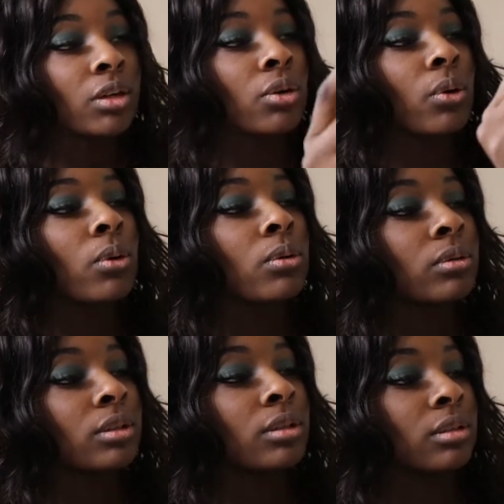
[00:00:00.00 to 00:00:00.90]

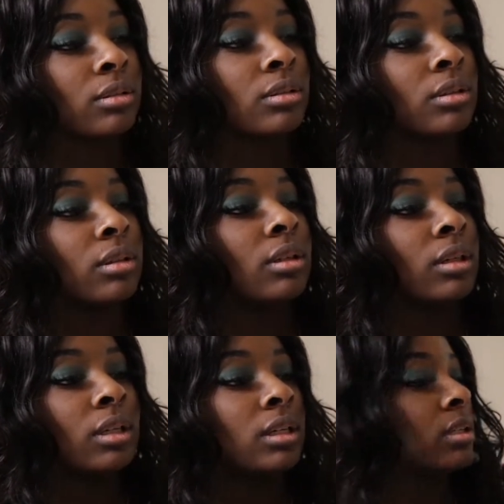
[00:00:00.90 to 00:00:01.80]
gold
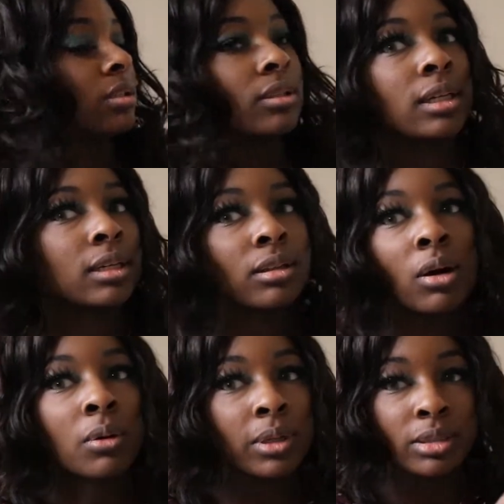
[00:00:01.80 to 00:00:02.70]
is like
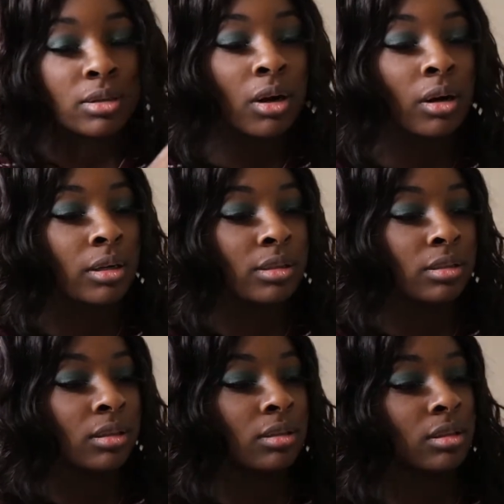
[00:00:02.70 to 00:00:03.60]
always the hardest
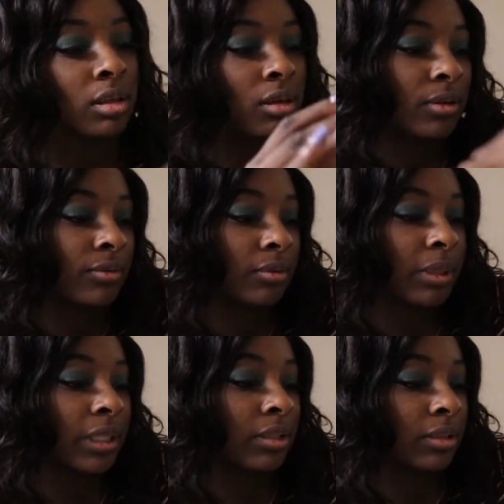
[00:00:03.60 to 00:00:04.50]
thing to take off for
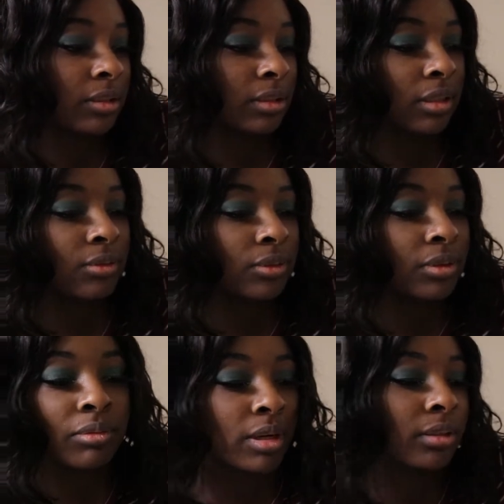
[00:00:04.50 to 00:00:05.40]
me, even
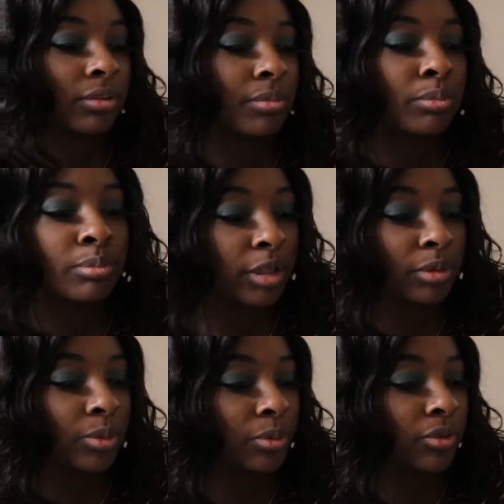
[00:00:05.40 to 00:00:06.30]
with regular
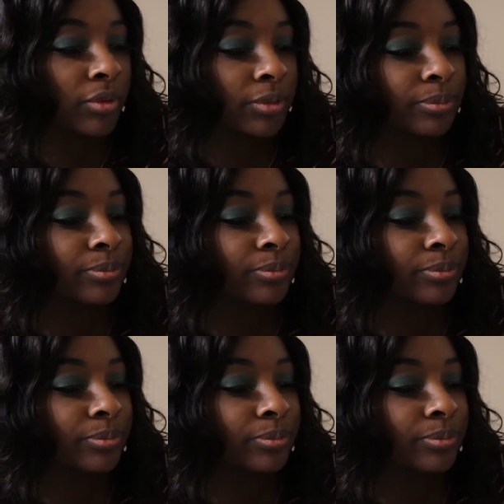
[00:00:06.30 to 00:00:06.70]
makeup remover.